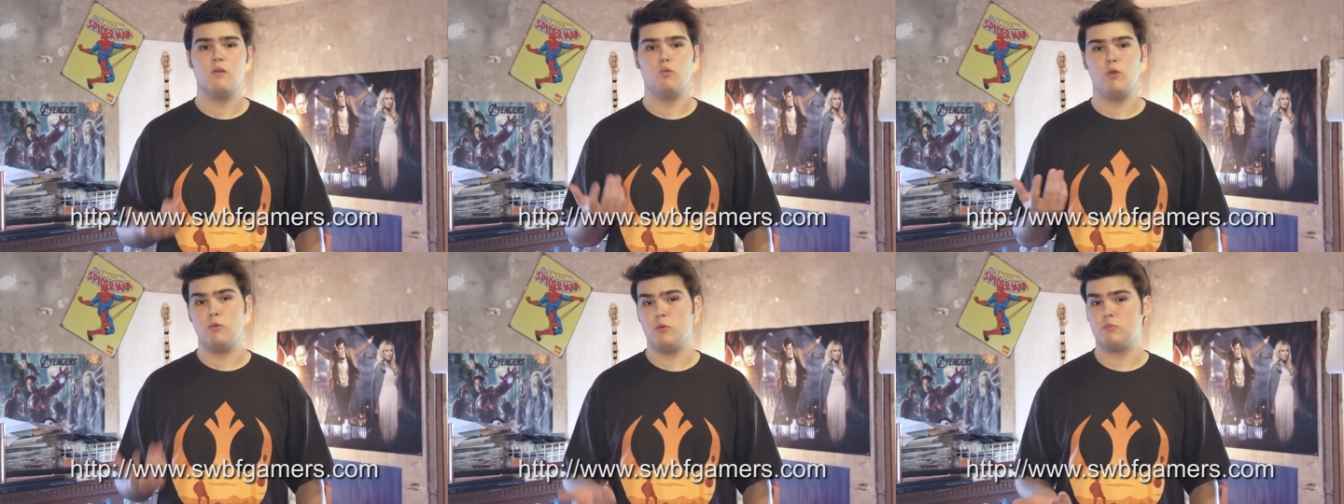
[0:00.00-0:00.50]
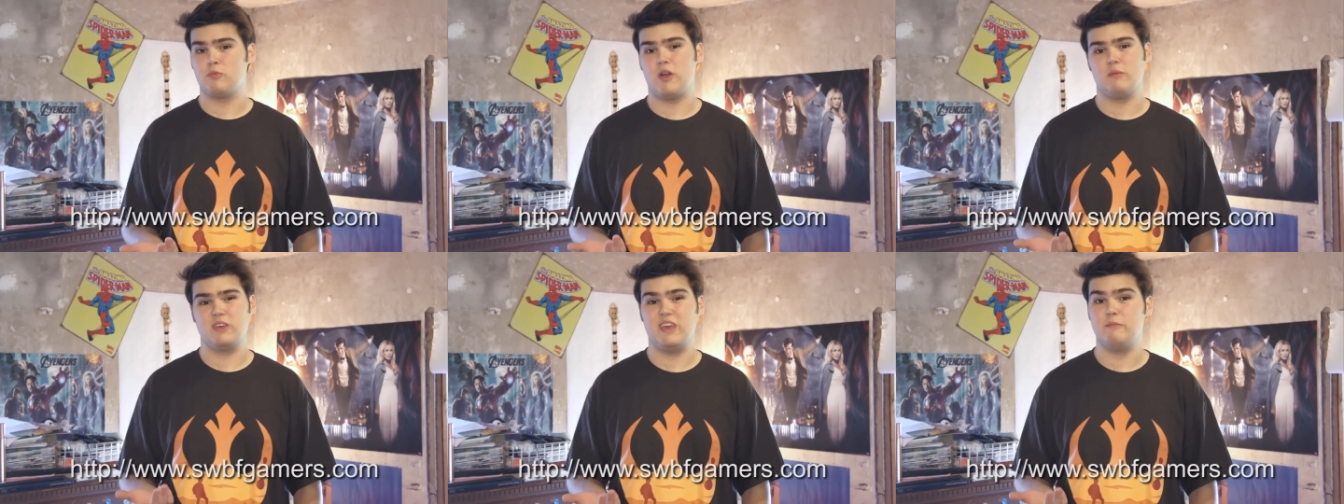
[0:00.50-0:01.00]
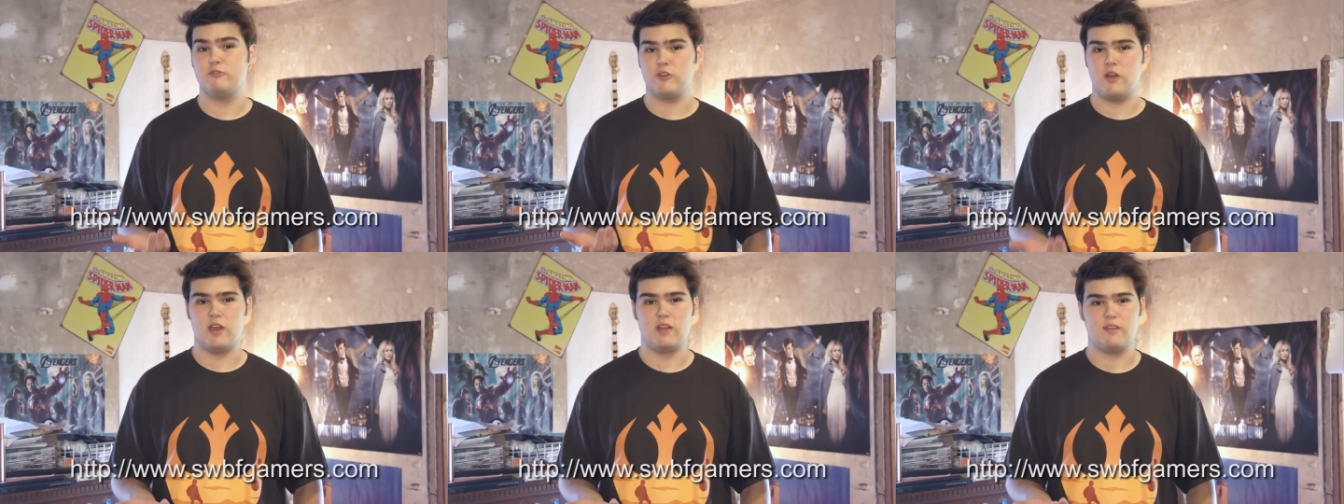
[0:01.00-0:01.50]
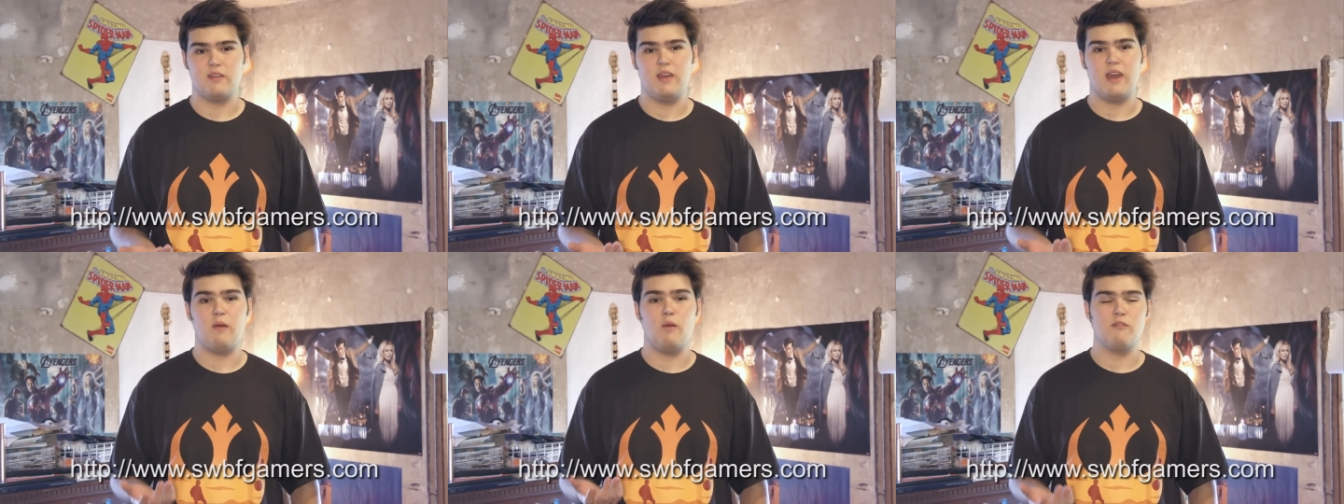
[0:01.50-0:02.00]
We will probably keep trying.
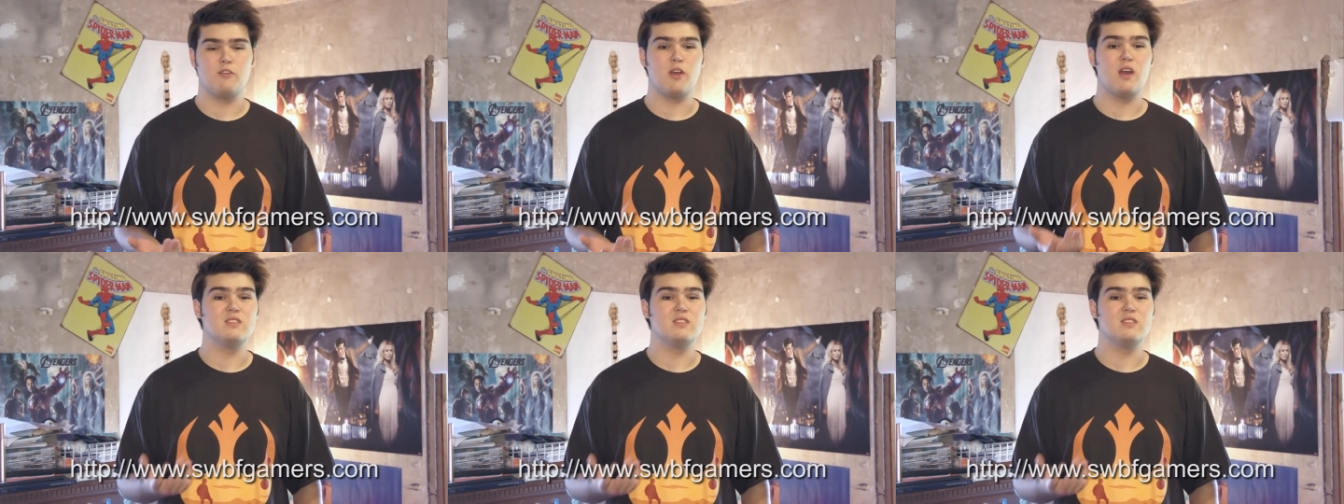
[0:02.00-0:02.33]
However,